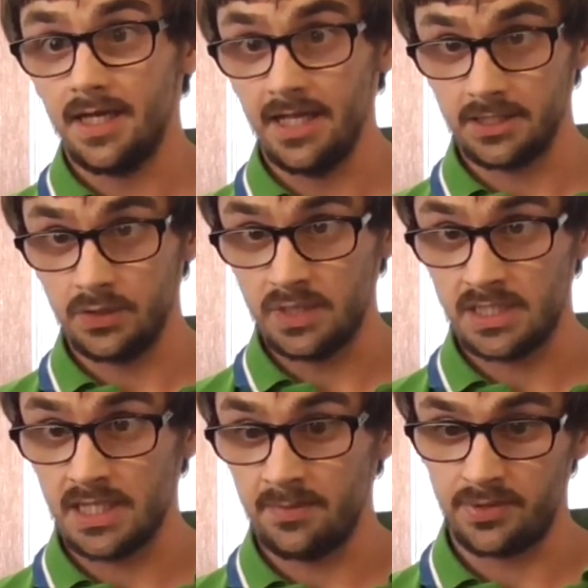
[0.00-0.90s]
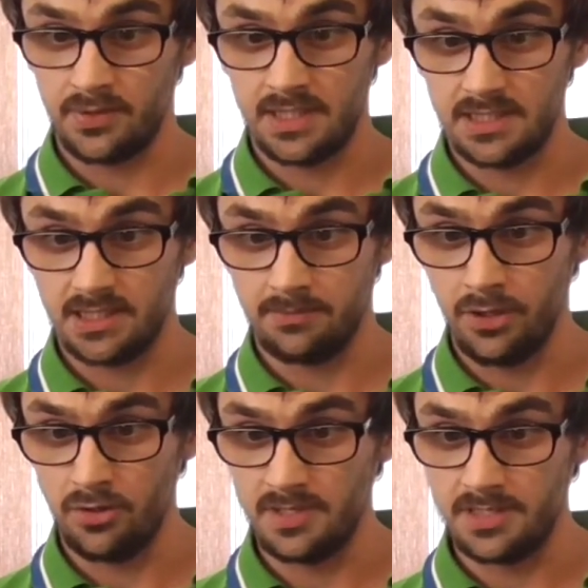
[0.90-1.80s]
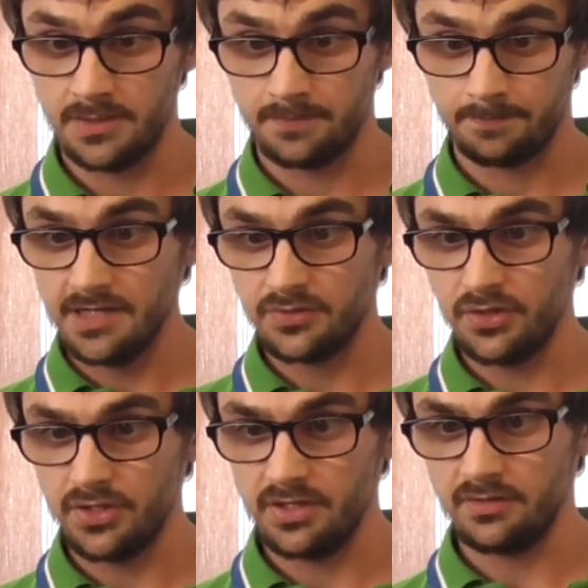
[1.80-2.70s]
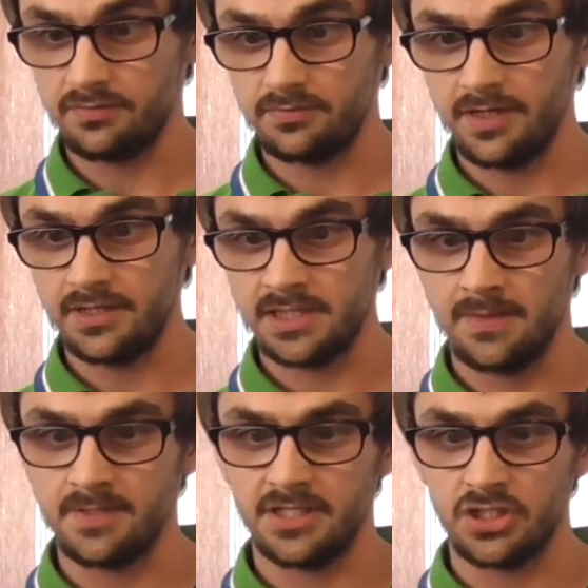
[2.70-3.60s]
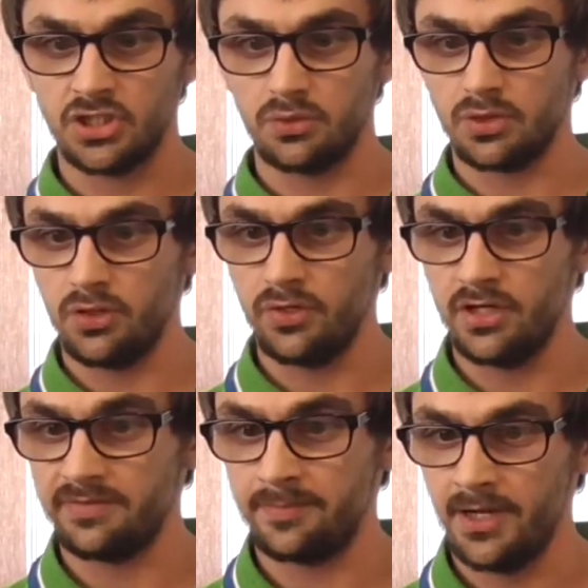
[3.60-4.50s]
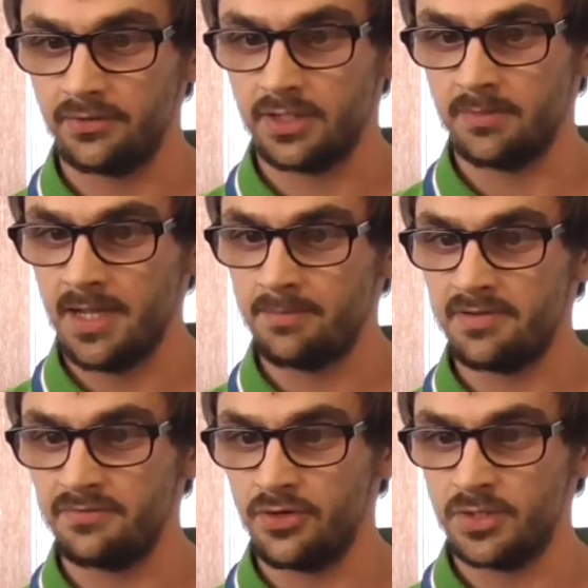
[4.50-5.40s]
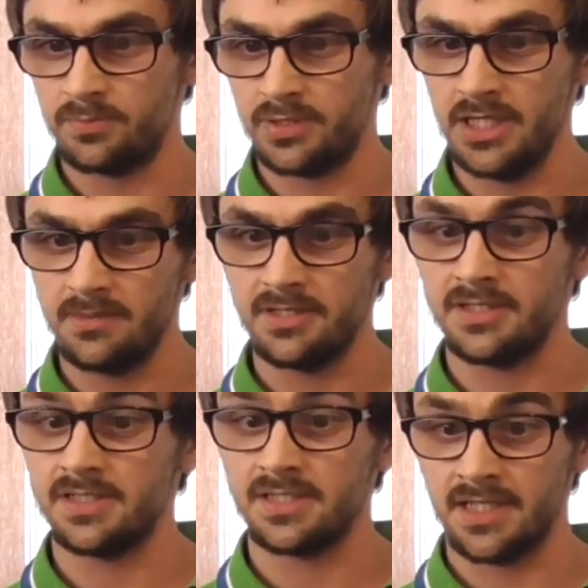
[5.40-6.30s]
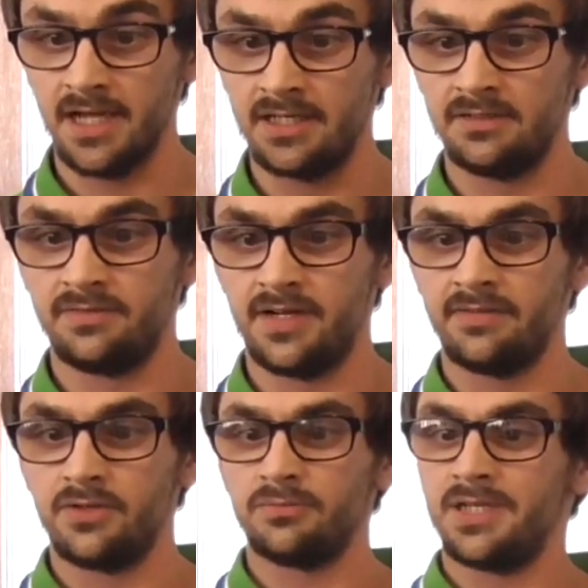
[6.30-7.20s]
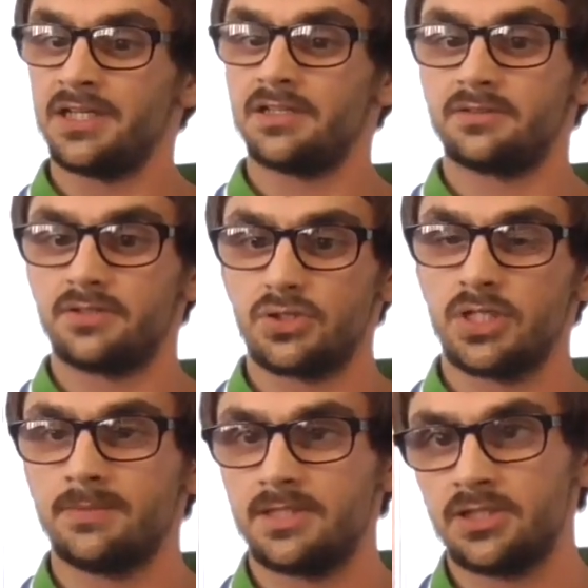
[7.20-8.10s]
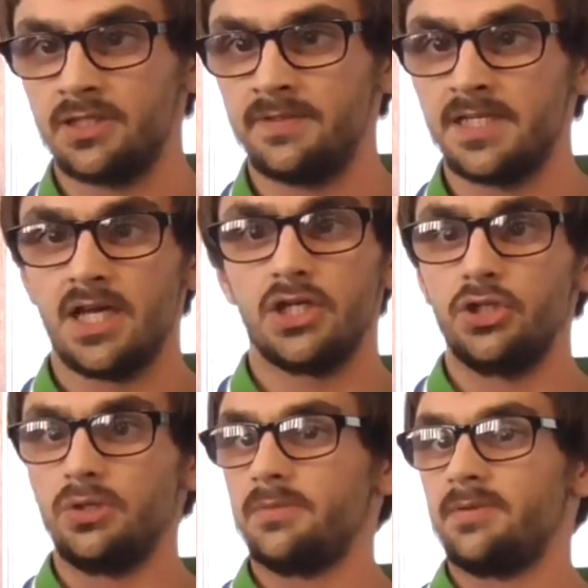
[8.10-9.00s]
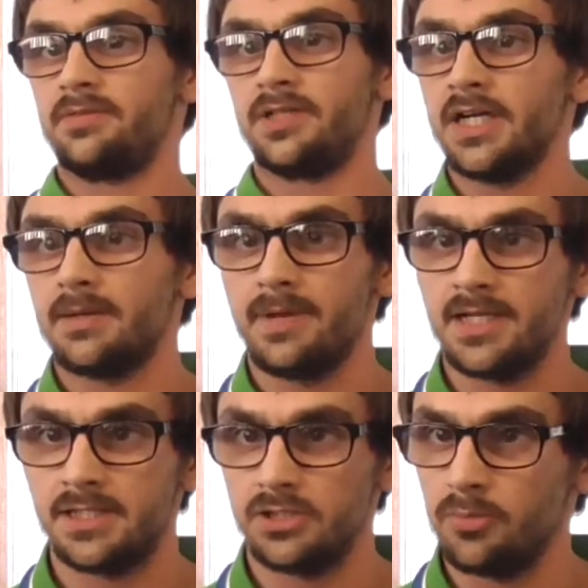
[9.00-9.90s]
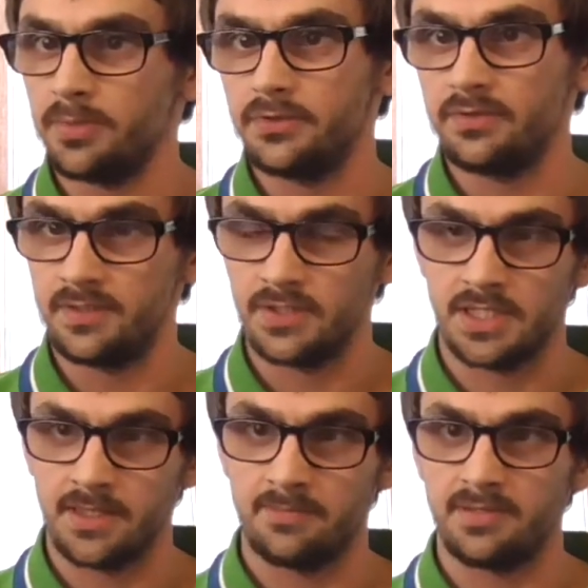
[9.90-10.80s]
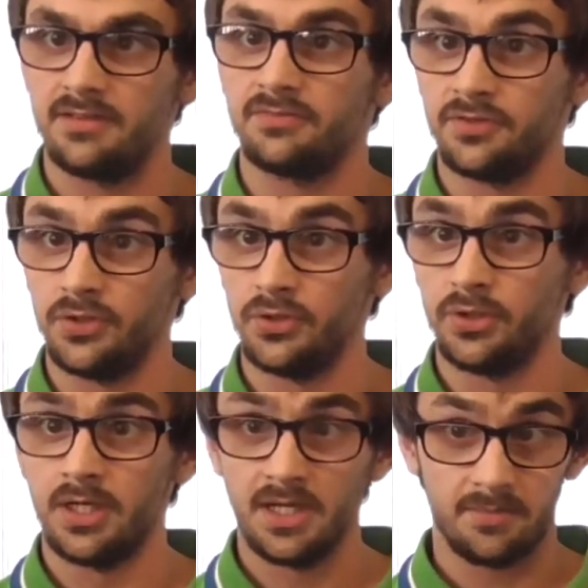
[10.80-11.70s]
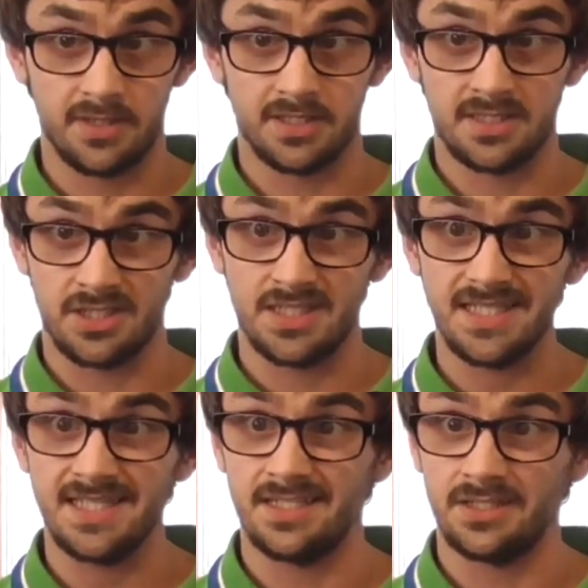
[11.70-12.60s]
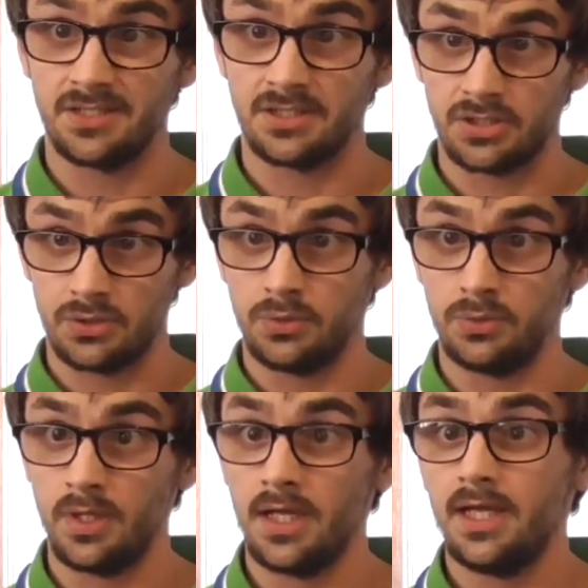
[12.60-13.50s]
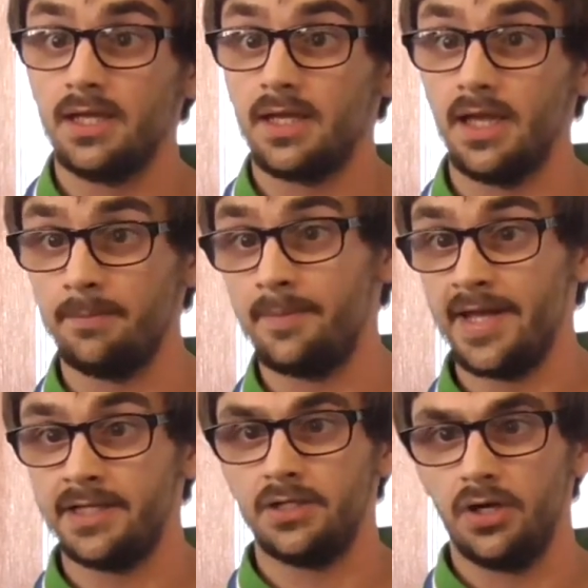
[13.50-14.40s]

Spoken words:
I'll go into that process in a moment. As for all the other file types, I just don't know enough about them, and MP4 is pretty much the standard for every media streaming service. YouTube even recommends that you upload your videos in MP4 because they're just easier to embed